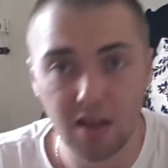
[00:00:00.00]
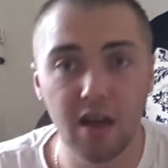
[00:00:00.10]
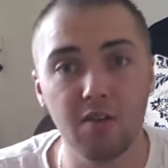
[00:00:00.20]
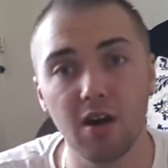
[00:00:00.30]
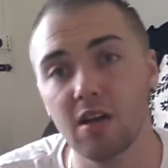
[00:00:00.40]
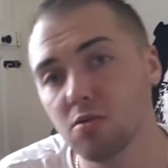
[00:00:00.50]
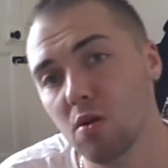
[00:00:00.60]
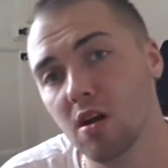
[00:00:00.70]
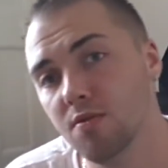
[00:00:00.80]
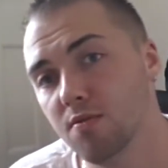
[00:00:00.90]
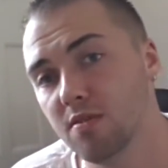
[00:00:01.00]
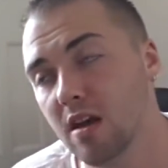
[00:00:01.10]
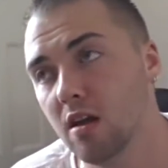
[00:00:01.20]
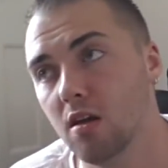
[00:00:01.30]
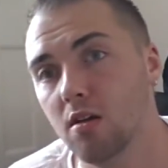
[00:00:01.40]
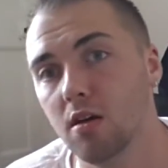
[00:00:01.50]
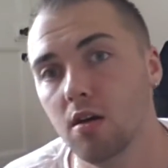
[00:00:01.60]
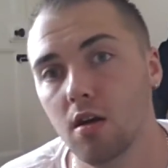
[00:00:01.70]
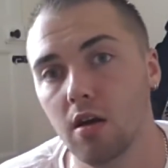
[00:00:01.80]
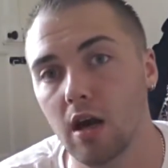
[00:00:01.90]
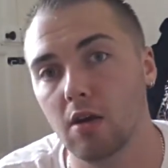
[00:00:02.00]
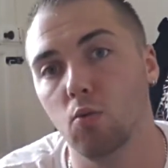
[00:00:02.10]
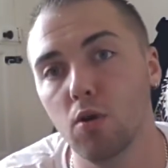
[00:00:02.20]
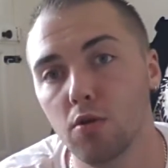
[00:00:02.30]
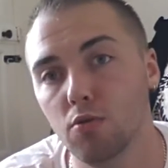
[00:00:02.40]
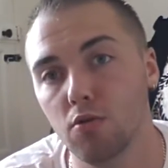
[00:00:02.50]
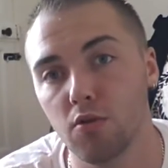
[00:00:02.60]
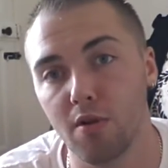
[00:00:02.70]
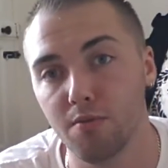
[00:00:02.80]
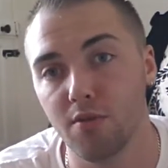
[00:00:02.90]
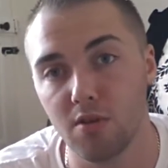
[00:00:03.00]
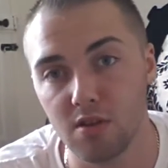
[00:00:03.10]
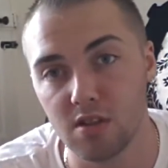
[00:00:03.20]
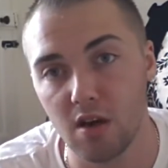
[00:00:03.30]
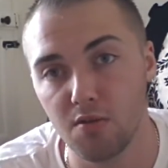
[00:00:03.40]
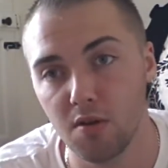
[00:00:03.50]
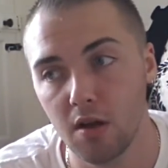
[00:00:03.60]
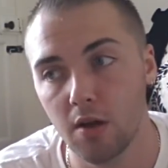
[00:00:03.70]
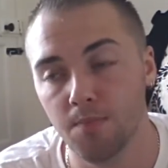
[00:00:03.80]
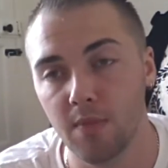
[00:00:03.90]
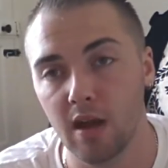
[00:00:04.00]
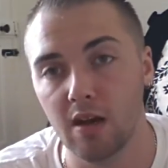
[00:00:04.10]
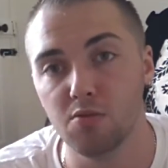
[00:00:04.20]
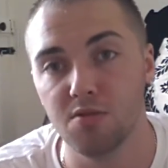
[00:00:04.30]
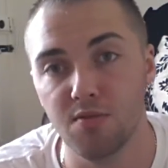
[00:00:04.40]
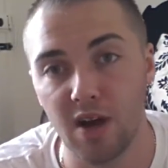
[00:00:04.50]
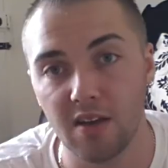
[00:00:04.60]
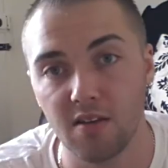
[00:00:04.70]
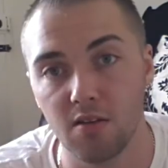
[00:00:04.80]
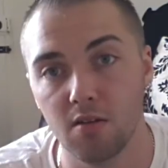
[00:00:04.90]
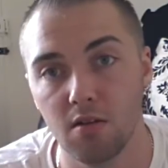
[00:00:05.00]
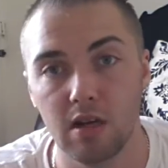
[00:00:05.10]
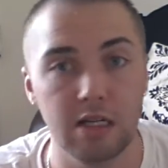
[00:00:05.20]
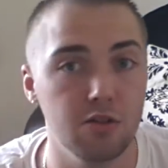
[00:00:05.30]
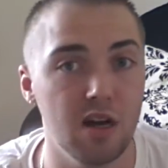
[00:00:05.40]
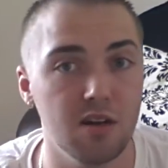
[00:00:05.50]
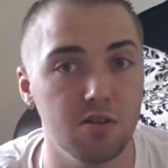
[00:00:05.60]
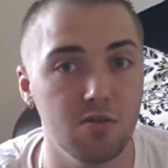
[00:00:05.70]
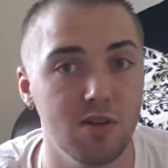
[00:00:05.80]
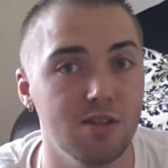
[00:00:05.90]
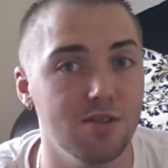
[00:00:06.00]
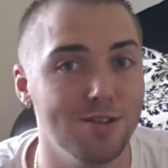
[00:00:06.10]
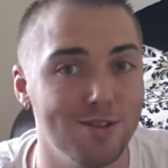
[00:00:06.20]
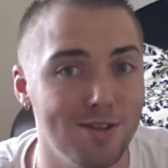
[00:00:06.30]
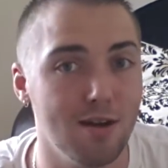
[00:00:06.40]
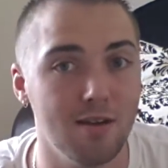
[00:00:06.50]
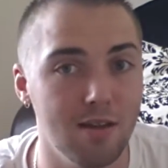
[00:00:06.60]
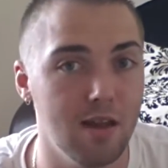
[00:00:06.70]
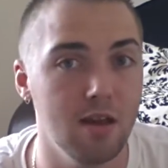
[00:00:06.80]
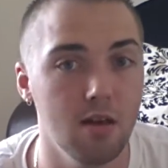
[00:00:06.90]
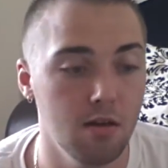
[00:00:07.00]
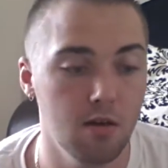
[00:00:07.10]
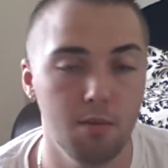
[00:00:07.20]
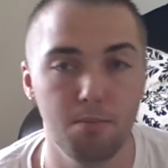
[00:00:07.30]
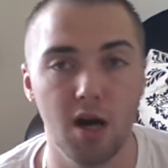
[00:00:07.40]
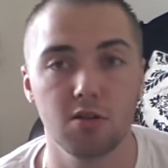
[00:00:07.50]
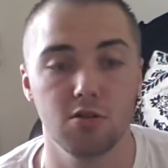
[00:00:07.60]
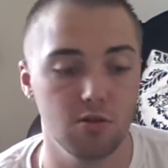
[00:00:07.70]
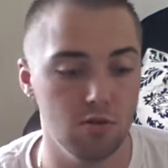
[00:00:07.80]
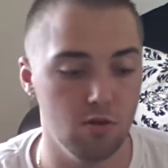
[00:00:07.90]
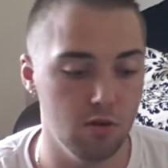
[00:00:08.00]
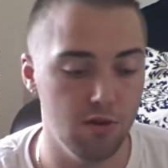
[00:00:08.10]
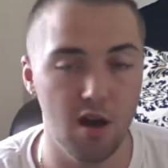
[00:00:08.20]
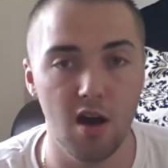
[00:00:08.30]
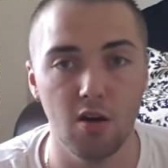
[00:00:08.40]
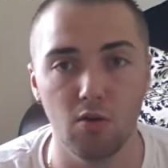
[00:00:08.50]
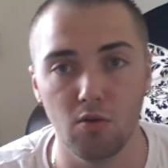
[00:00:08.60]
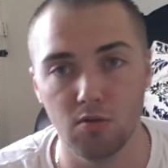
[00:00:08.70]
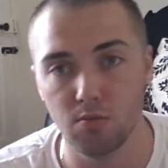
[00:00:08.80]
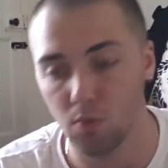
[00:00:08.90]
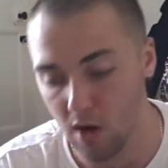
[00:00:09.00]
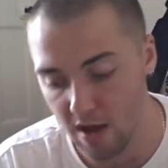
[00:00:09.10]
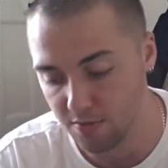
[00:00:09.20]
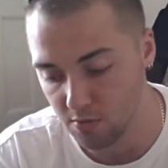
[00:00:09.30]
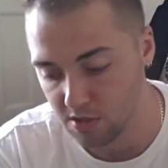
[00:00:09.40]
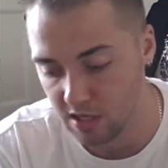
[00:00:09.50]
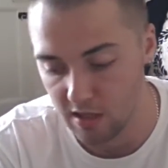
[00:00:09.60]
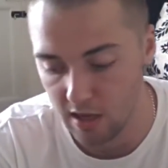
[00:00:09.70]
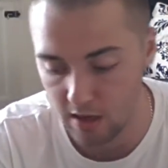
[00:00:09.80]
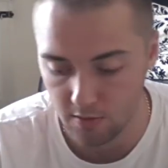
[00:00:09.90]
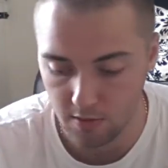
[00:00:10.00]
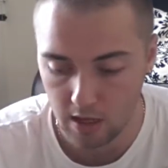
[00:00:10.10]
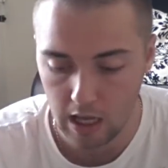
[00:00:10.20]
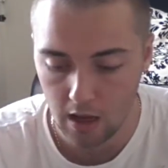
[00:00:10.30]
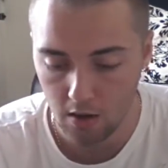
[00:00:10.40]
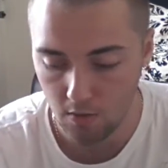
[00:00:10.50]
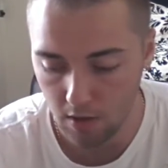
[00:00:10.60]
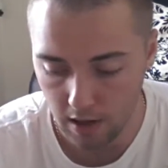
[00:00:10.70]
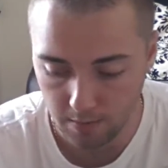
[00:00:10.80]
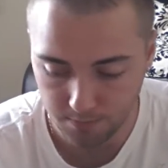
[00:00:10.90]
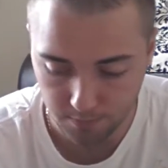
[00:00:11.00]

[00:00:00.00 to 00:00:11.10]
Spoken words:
they're great as well if, say, like you had a wound or something on yourself and it was infected. At least you had a syringe to suck the pus or dirt or whatever was in there. Right.